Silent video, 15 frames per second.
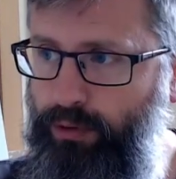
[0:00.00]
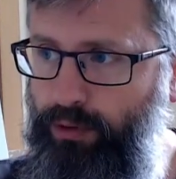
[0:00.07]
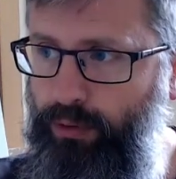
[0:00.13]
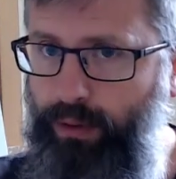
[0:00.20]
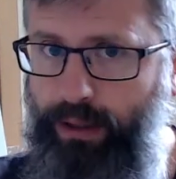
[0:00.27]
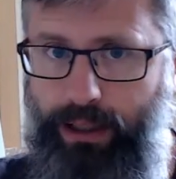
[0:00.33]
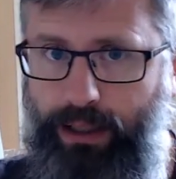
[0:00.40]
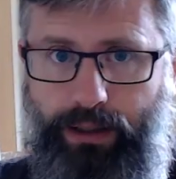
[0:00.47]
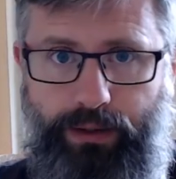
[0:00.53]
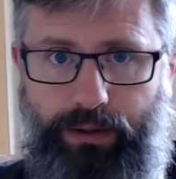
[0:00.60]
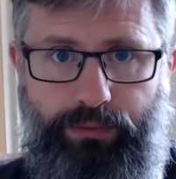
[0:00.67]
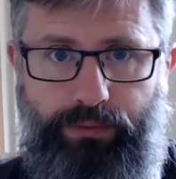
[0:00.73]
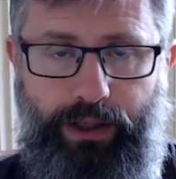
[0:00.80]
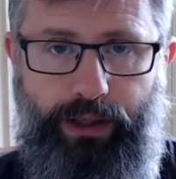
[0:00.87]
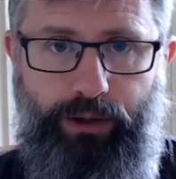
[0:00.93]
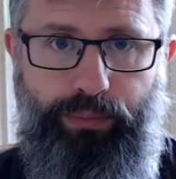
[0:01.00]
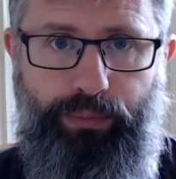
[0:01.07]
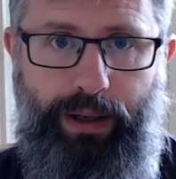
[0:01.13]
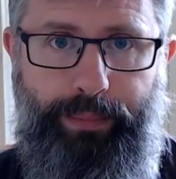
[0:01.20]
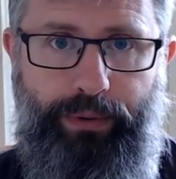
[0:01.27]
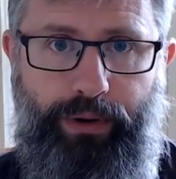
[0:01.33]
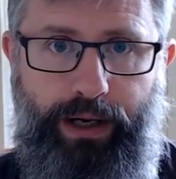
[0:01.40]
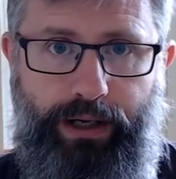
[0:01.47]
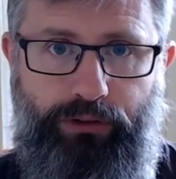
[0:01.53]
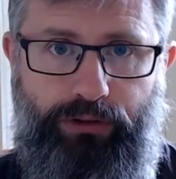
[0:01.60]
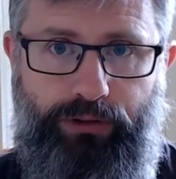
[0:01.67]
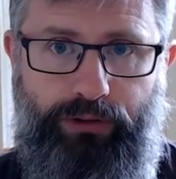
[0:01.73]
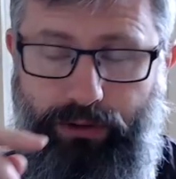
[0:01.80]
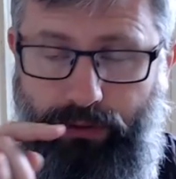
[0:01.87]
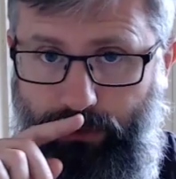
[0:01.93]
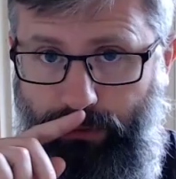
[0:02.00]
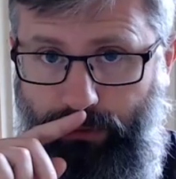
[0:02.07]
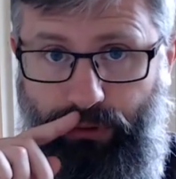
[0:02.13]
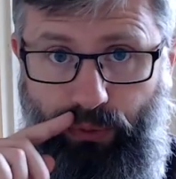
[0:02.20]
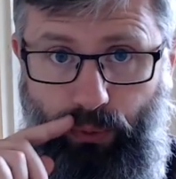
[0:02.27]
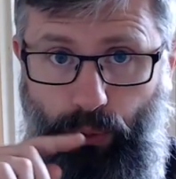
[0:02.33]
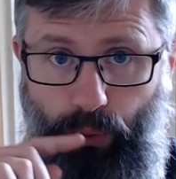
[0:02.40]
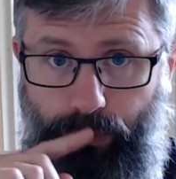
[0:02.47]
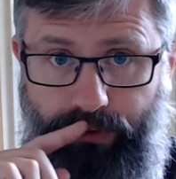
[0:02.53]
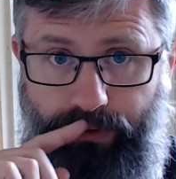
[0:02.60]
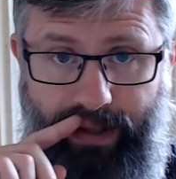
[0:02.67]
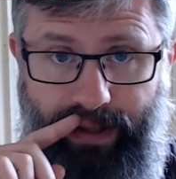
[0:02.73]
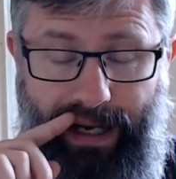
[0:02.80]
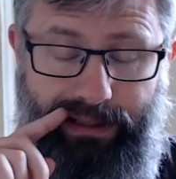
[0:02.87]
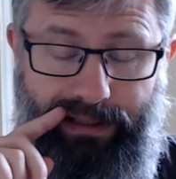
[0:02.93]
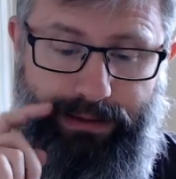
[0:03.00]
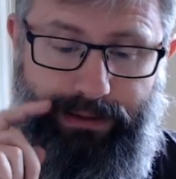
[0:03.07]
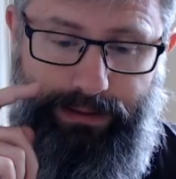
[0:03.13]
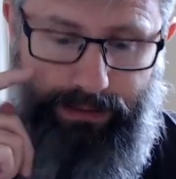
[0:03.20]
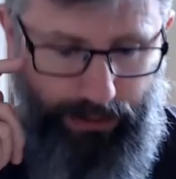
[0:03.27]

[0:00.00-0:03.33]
doing the final preparations towards that.